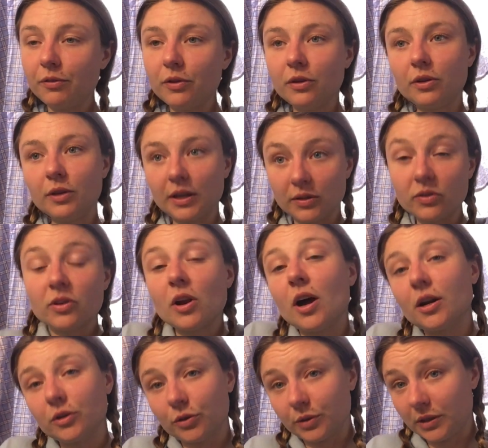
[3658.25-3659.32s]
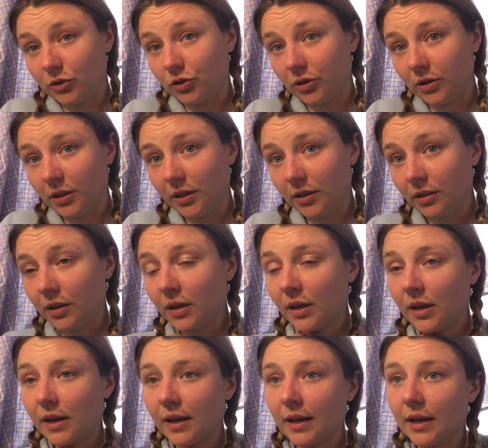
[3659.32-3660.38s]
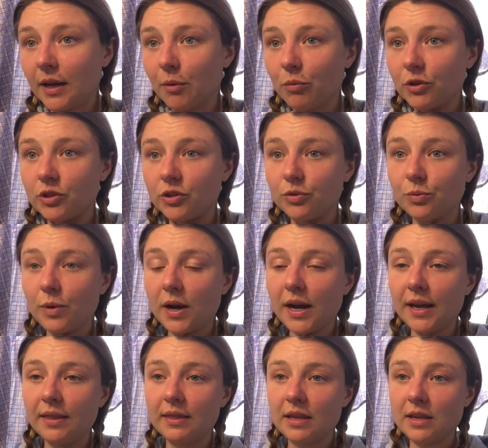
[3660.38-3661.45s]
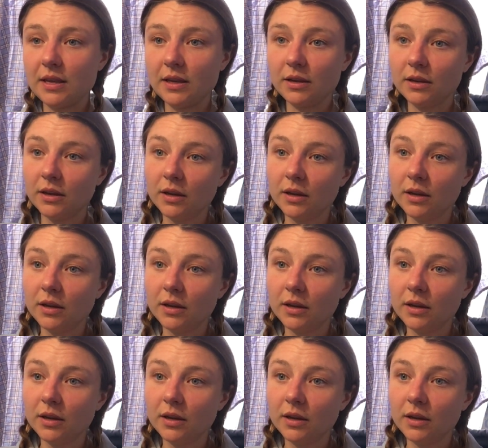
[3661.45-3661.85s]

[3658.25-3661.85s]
It's an ongoing journey, um, which is why the